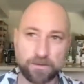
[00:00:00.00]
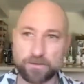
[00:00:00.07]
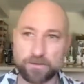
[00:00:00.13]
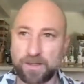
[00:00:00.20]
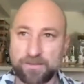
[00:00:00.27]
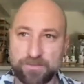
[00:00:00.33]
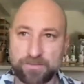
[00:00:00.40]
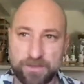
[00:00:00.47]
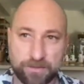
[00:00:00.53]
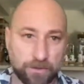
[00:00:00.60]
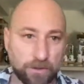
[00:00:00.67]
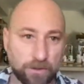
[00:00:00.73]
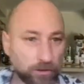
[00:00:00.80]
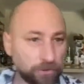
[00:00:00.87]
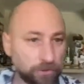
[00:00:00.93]
we're glossing
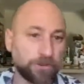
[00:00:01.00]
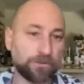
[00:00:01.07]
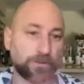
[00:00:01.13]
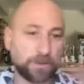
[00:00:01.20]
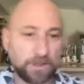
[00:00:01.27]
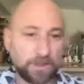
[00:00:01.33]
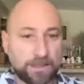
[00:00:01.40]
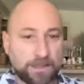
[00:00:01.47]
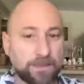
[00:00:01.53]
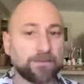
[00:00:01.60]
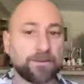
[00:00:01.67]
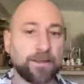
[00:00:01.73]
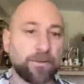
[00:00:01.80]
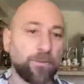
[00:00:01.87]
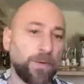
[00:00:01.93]
over, there's a lot of different
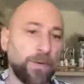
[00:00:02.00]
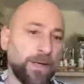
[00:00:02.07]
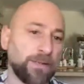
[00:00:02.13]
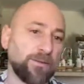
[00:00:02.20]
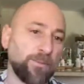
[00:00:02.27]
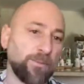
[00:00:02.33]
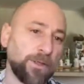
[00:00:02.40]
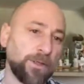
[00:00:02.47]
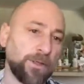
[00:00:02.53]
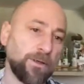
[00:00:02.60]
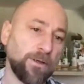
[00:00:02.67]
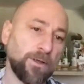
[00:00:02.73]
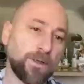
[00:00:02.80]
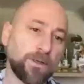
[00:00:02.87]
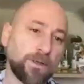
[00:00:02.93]
cultures within East and
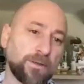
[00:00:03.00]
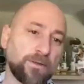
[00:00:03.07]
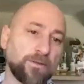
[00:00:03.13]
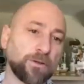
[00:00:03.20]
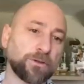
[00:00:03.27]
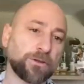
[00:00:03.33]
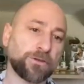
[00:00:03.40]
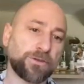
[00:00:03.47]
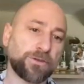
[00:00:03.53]
West, but